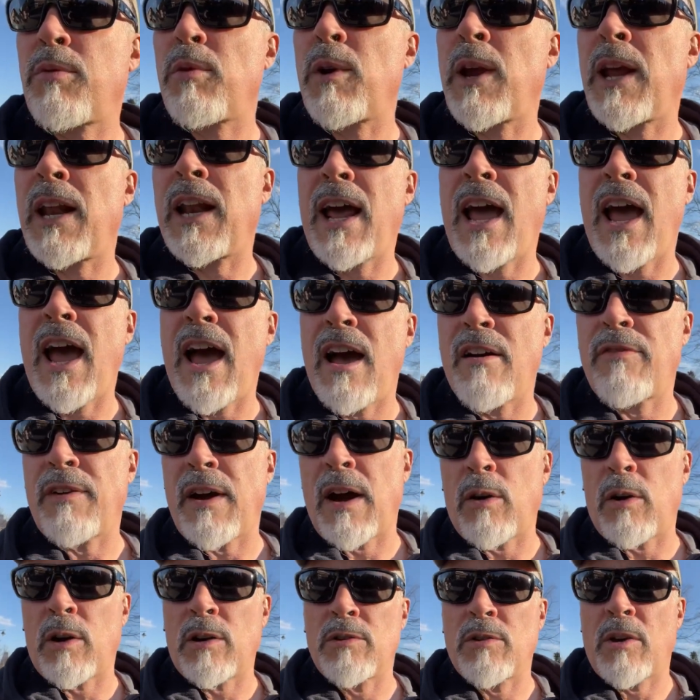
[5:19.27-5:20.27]
hour
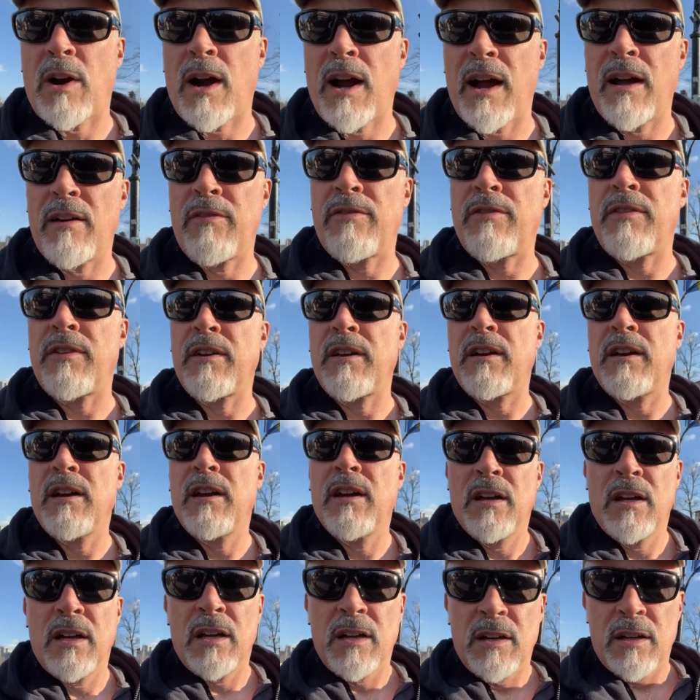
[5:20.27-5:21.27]
drive
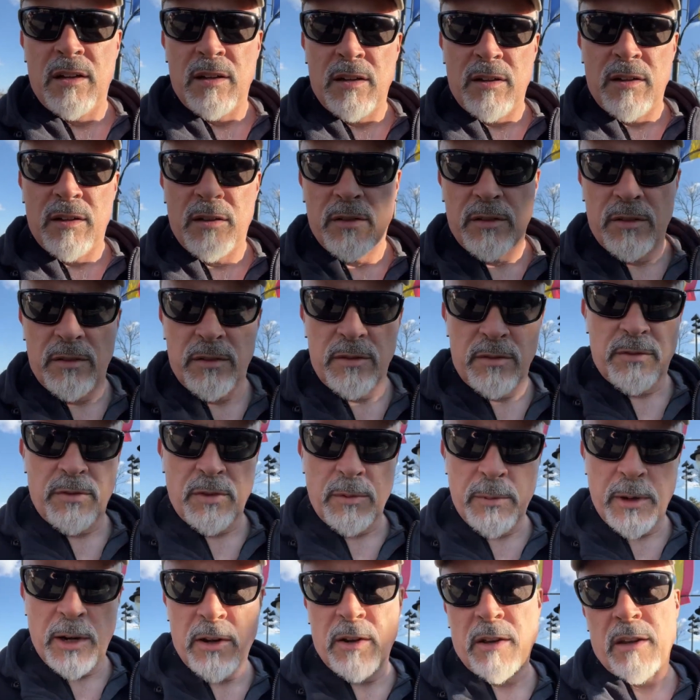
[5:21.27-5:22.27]
from here to the
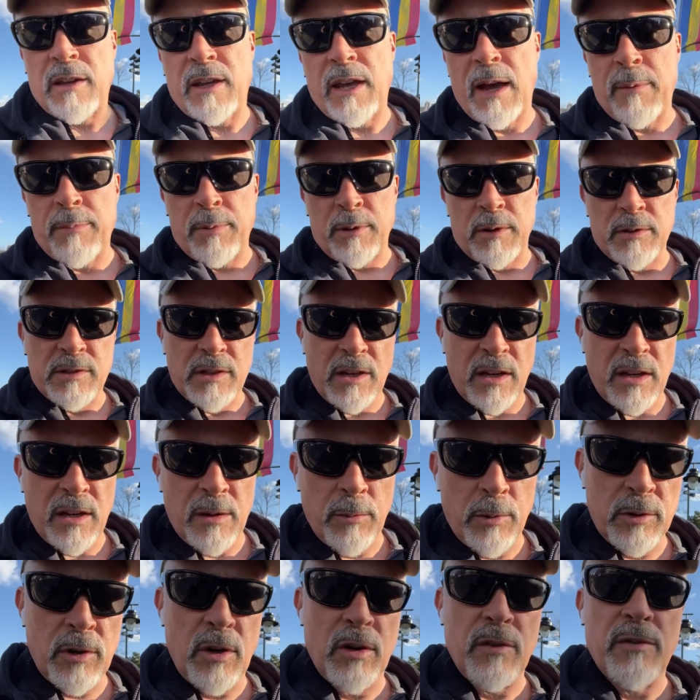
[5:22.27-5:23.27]
capital city of Moldova,
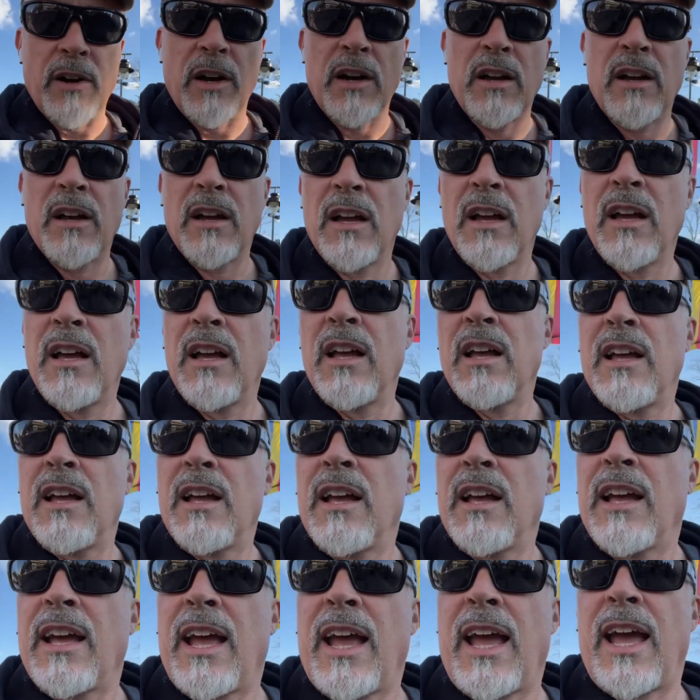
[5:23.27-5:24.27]

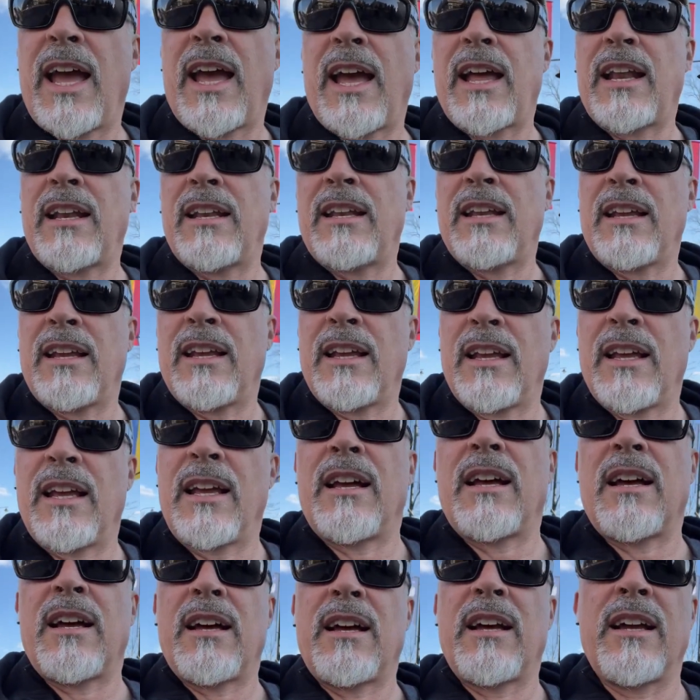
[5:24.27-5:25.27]
and it
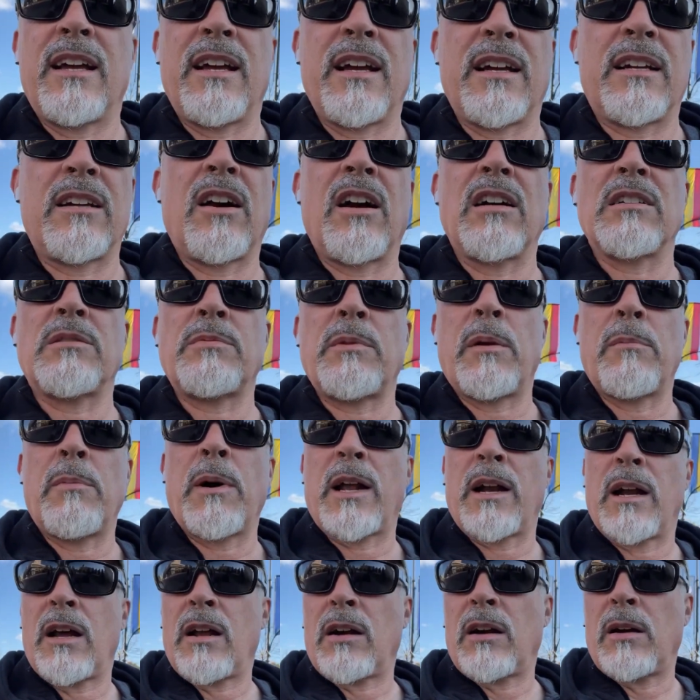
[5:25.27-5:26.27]
cost me about
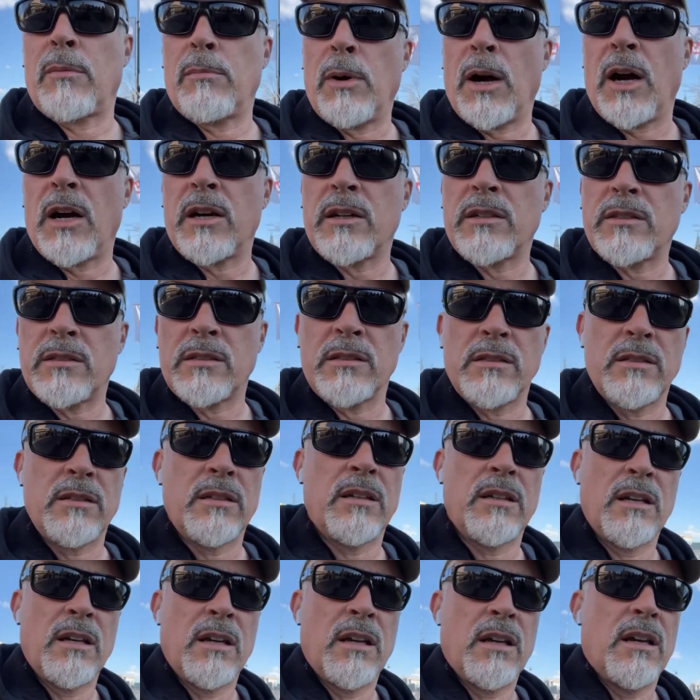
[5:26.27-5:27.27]
$100.
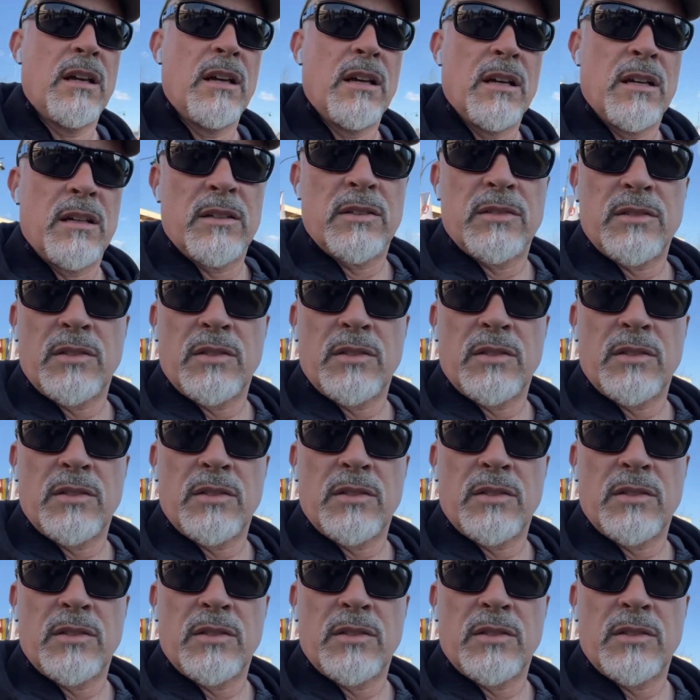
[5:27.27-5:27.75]
So